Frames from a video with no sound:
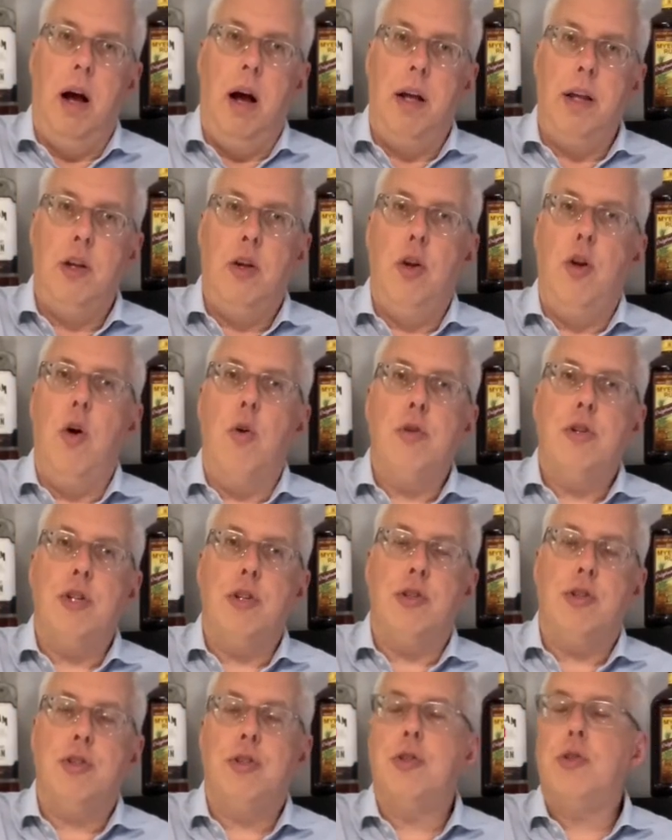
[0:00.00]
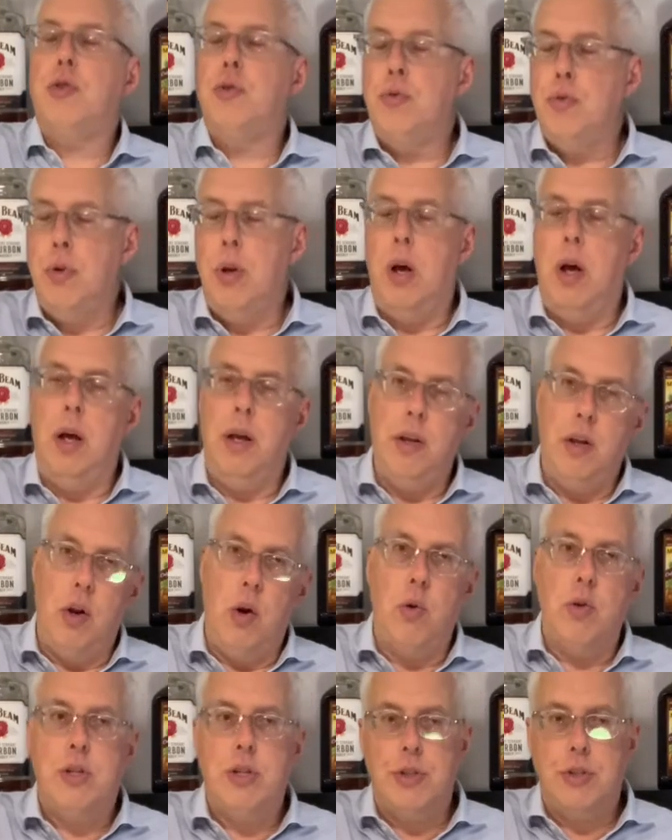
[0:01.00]
You don't just
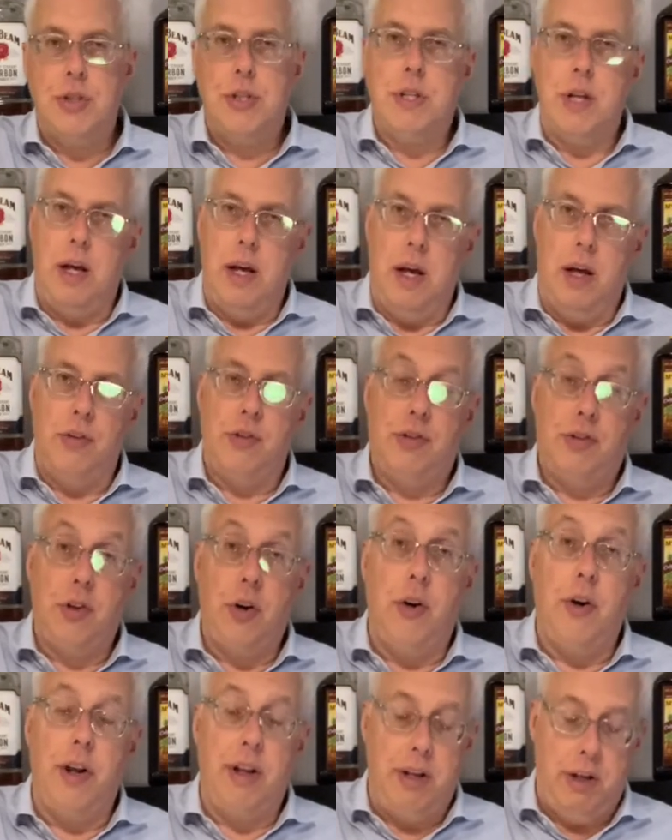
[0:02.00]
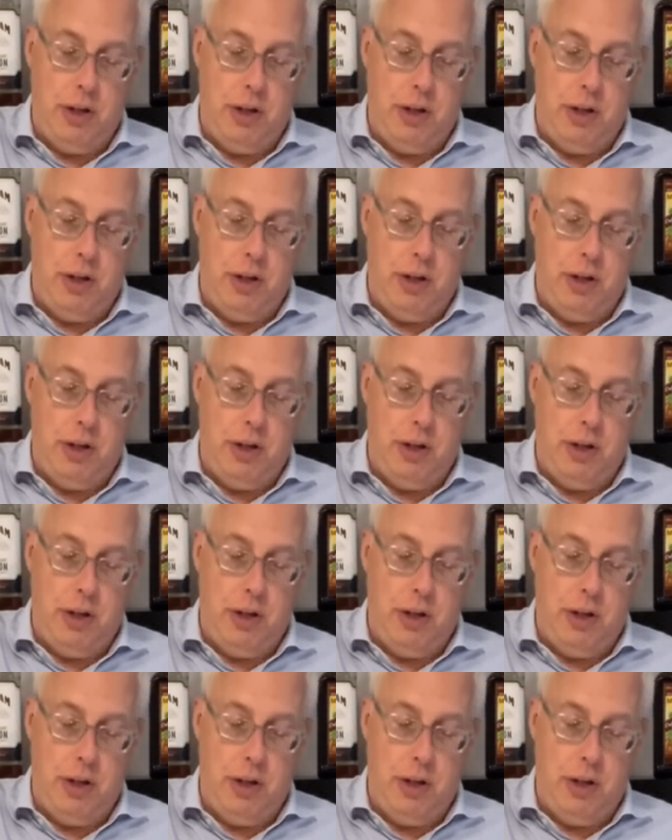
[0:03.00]
stir it.